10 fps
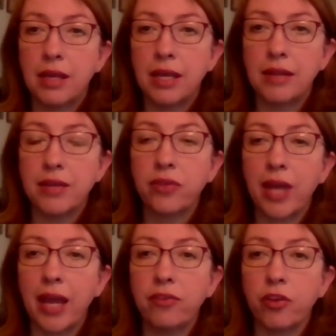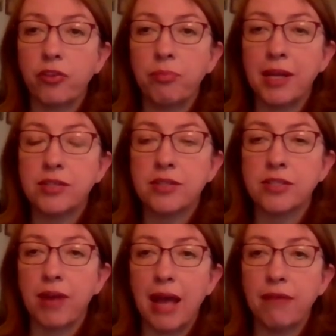In this case, those pitches
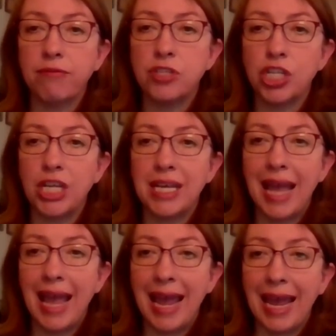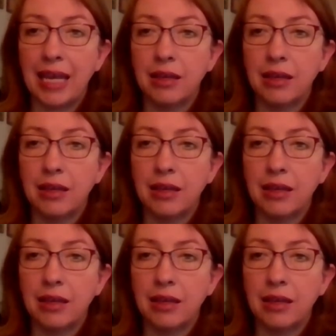are F, G, A.